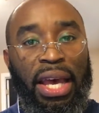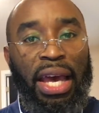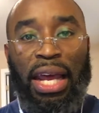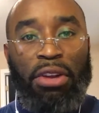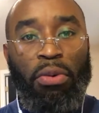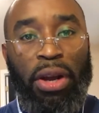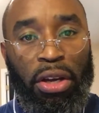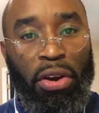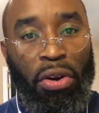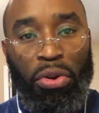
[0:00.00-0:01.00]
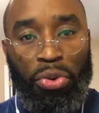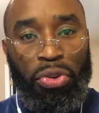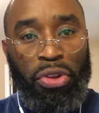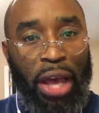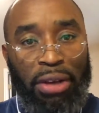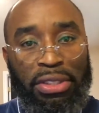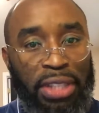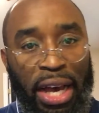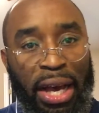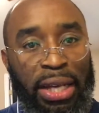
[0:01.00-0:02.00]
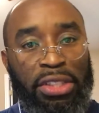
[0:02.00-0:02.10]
and I don't want to go outside.